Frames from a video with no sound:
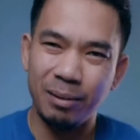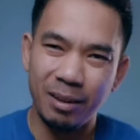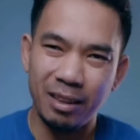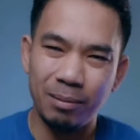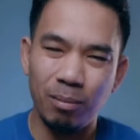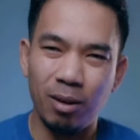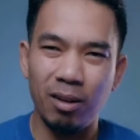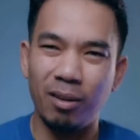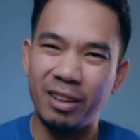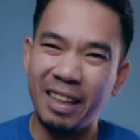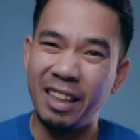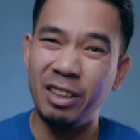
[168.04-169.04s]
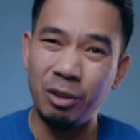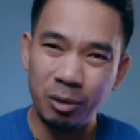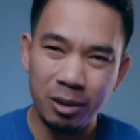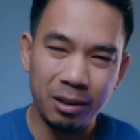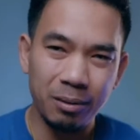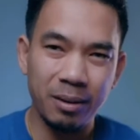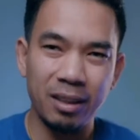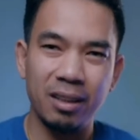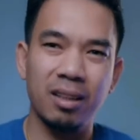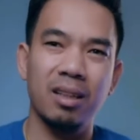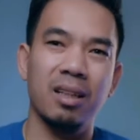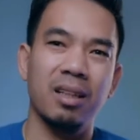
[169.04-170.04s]
to this ball or get used to
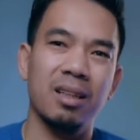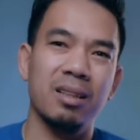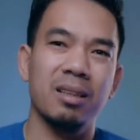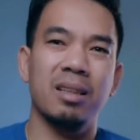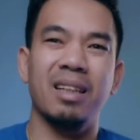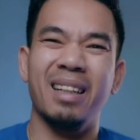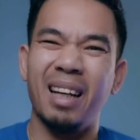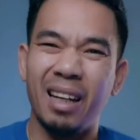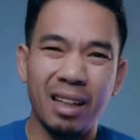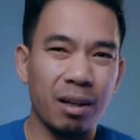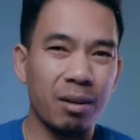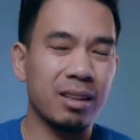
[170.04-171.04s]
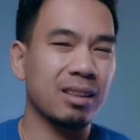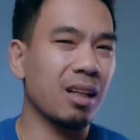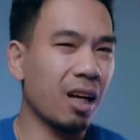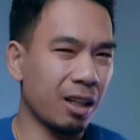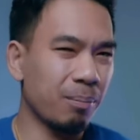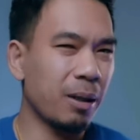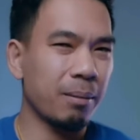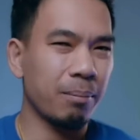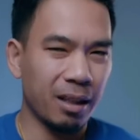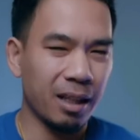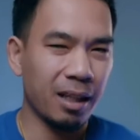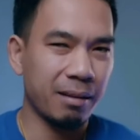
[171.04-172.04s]
it. And I know there's a lot of big
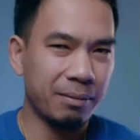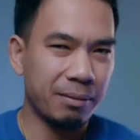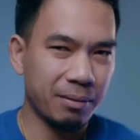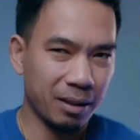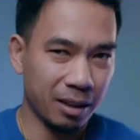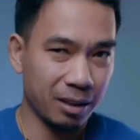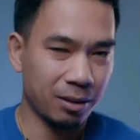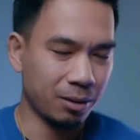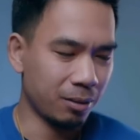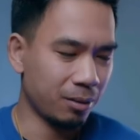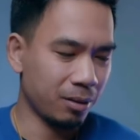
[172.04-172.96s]
men have issue.